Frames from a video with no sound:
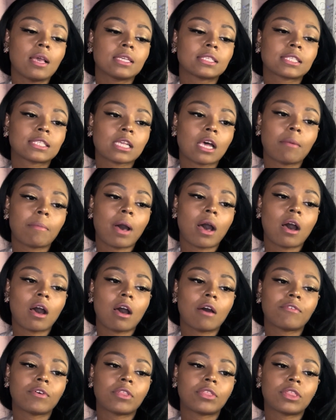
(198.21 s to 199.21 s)
some
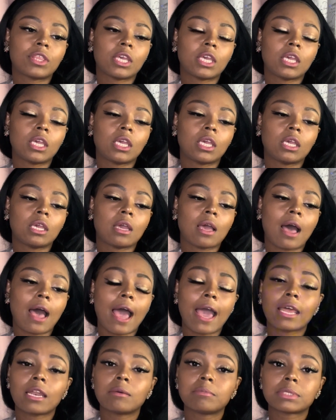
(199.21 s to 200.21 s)
of the
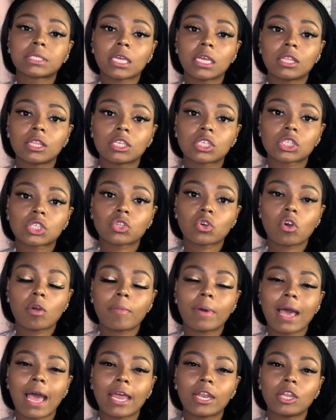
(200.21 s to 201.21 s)
items in the store,
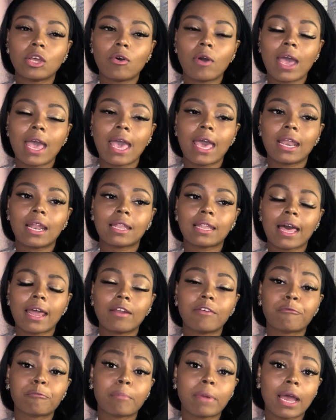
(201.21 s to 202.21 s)
but I know at a lot
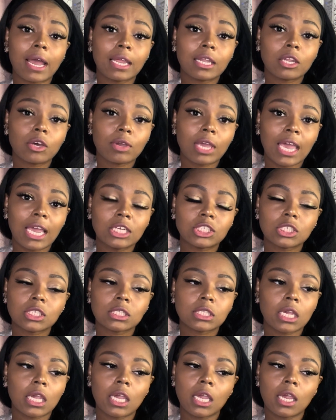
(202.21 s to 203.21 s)
of my
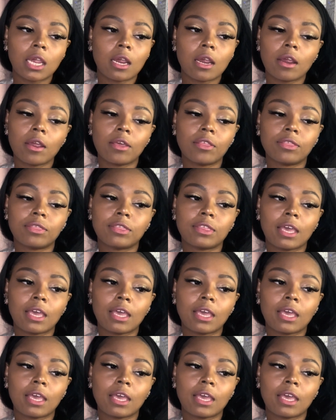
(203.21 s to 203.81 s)
locations here,